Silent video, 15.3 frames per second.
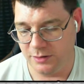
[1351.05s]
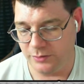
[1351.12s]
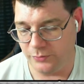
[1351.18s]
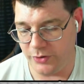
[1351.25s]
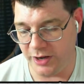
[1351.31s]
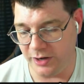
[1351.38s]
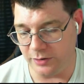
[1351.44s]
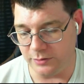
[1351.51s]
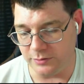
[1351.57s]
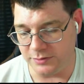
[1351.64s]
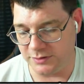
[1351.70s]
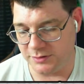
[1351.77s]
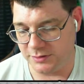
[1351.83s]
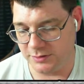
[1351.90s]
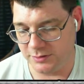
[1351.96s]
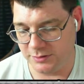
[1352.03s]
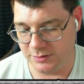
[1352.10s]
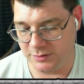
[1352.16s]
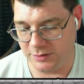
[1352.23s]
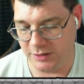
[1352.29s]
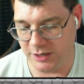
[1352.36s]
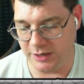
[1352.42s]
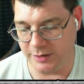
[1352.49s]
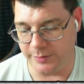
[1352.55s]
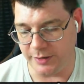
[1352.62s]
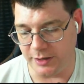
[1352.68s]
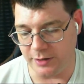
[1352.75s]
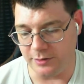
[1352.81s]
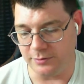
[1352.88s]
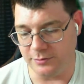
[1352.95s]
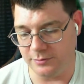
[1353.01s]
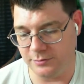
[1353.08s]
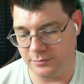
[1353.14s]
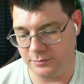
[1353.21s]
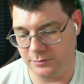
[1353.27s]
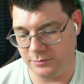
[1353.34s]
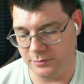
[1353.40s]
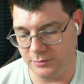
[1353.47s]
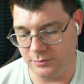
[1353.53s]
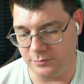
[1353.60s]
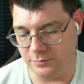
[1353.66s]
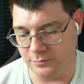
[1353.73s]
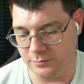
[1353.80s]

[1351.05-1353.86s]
Weedles. There we go. Oh.